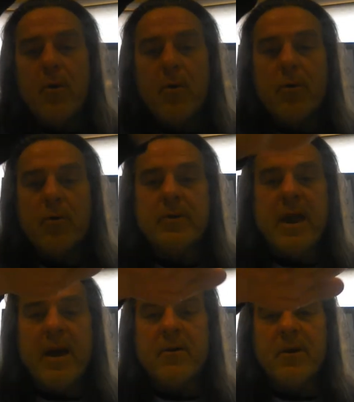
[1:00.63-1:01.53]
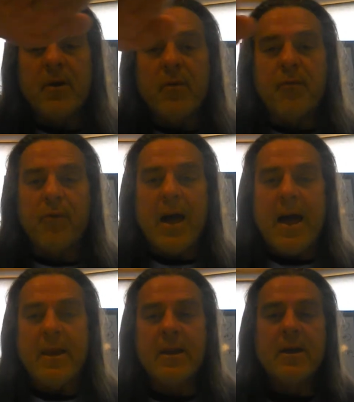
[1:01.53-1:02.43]
or go down and go
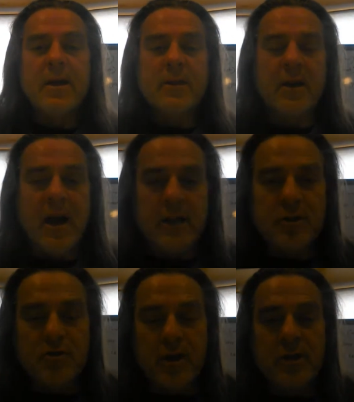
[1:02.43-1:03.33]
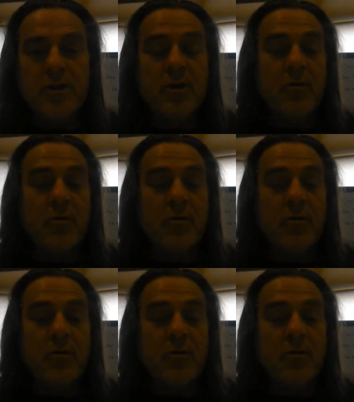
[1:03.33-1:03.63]
flat. The concentrations are